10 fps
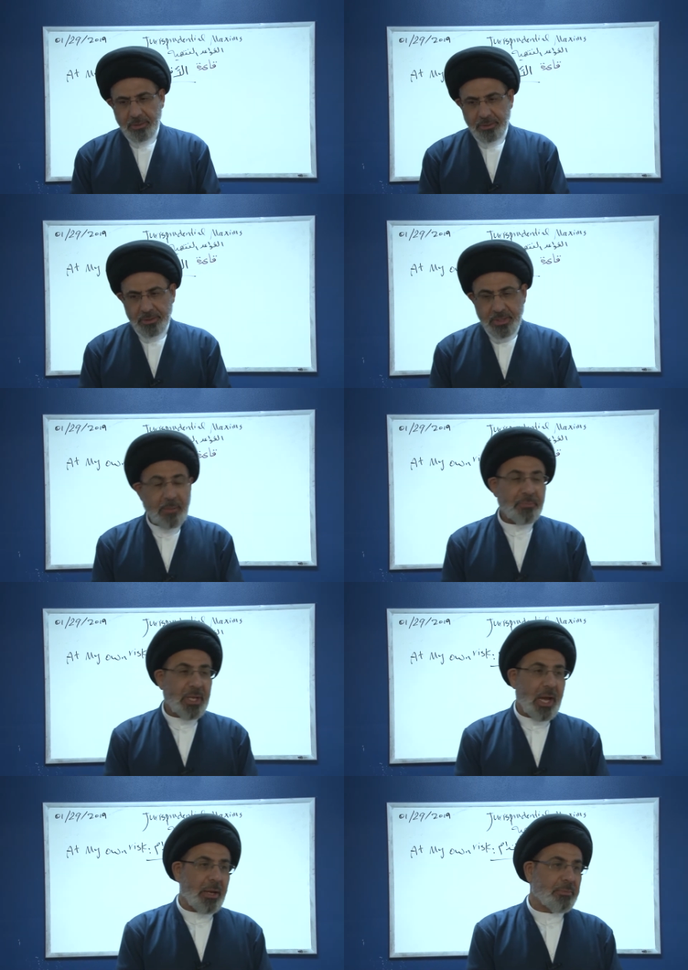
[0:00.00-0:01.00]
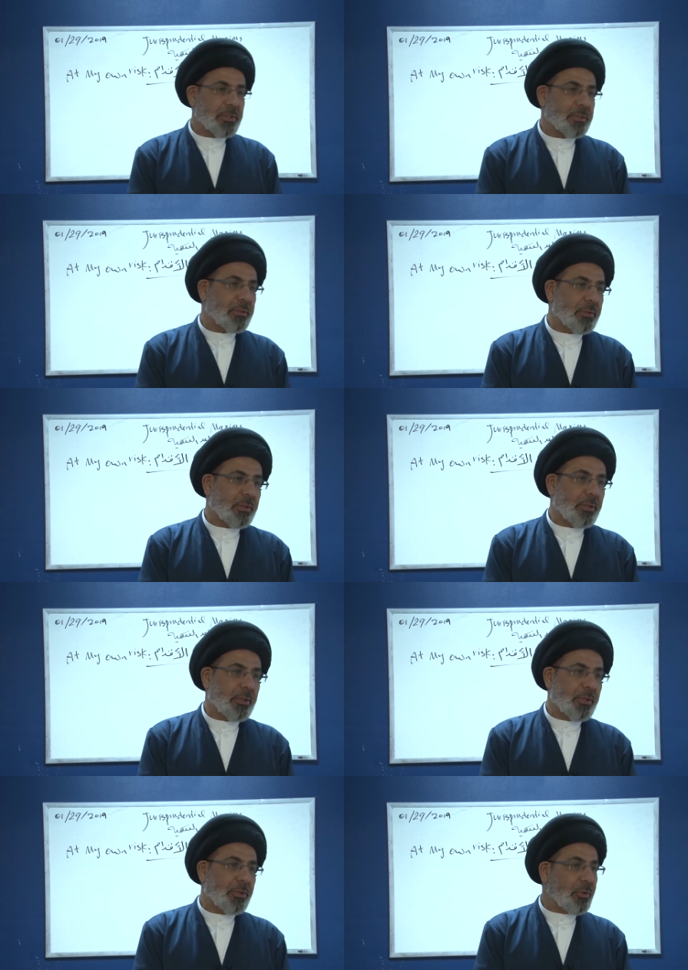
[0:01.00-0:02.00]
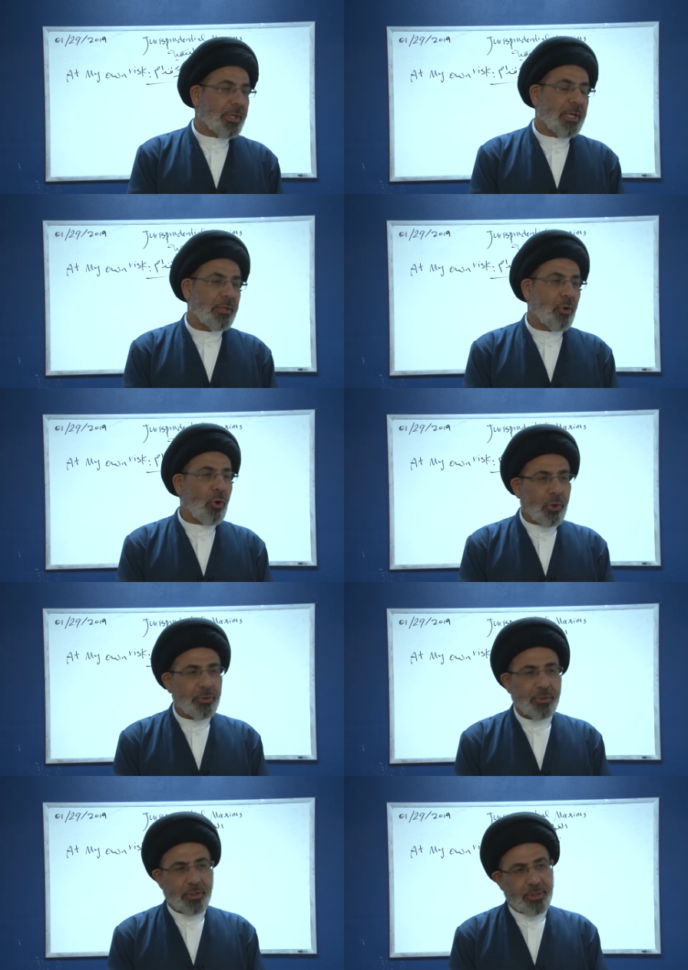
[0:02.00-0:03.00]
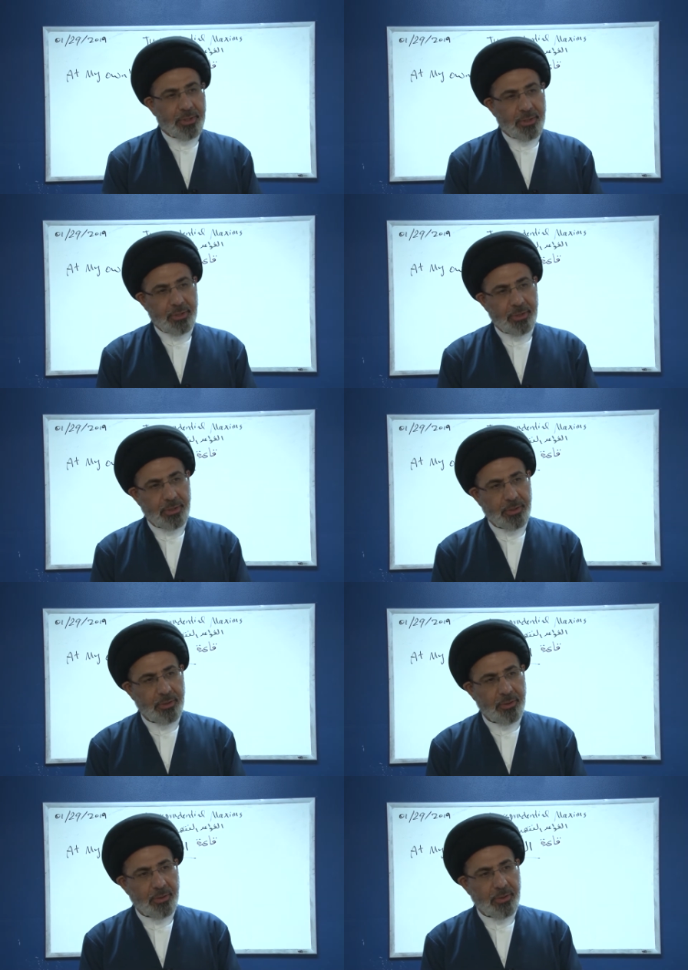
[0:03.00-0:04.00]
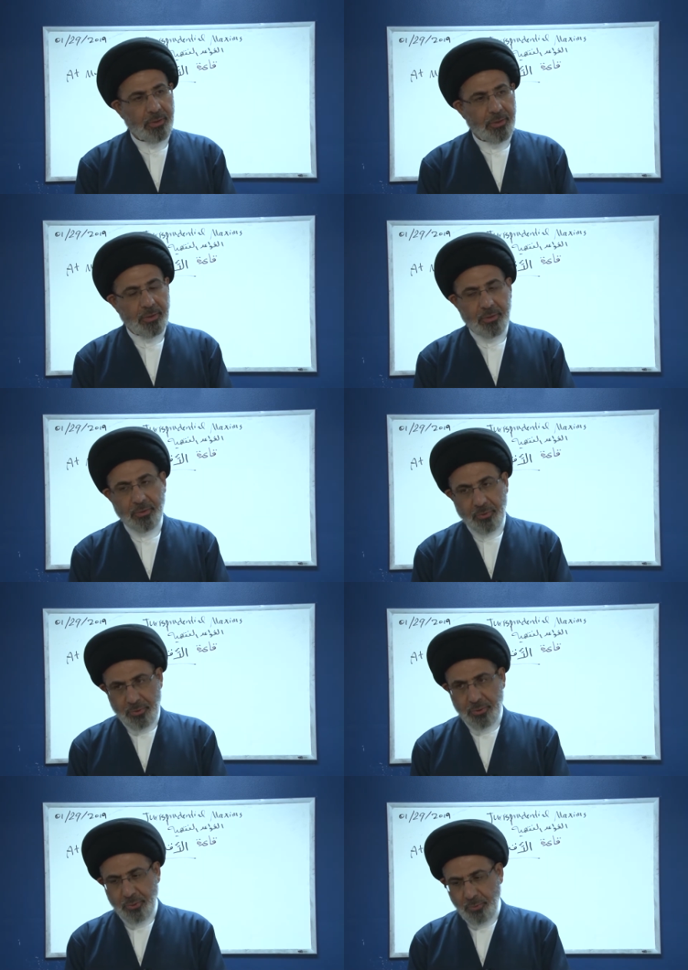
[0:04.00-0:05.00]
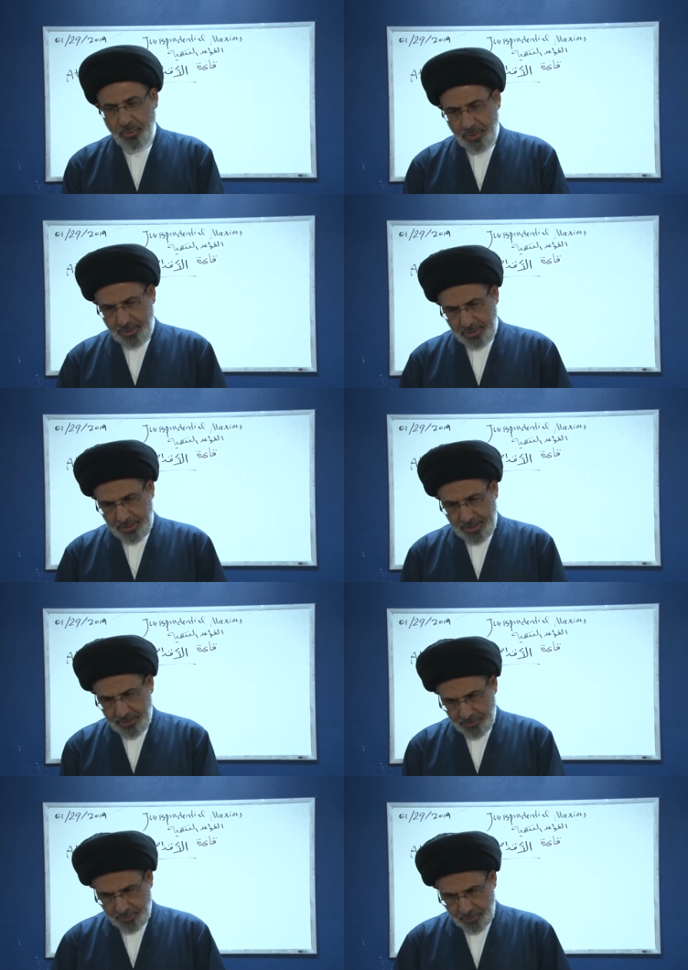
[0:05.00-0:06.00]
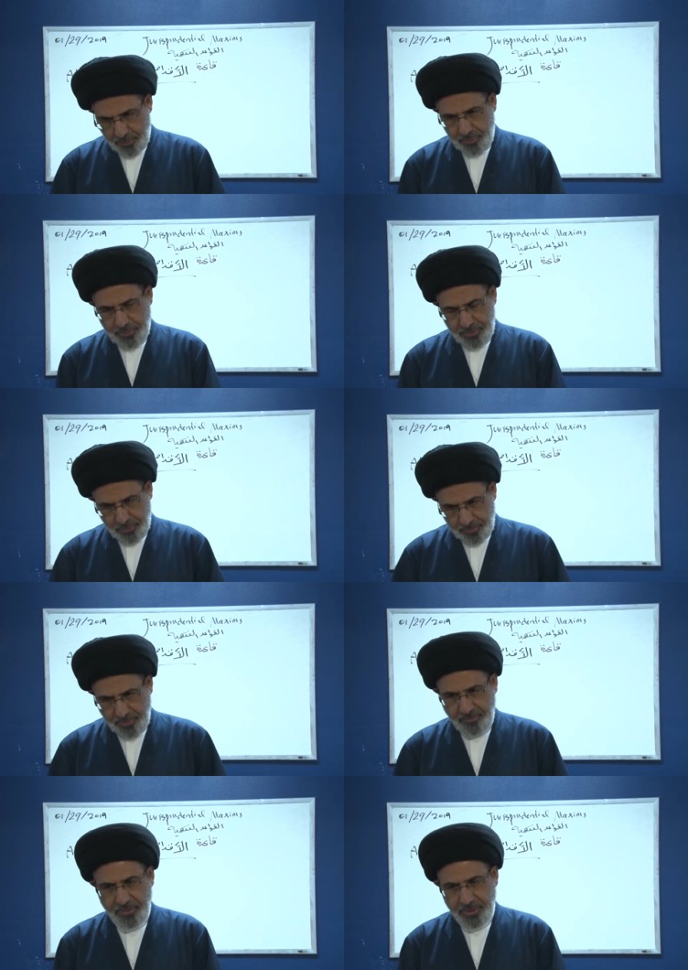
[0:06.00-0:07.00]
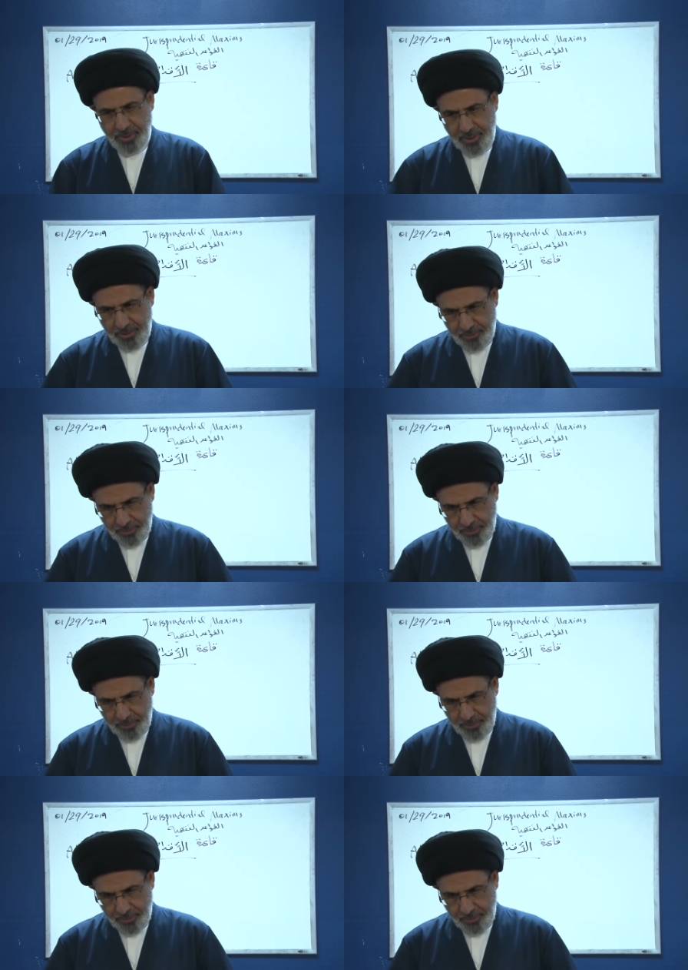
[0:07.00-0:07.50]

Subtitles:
sometimes you can order those who work under your supervision, under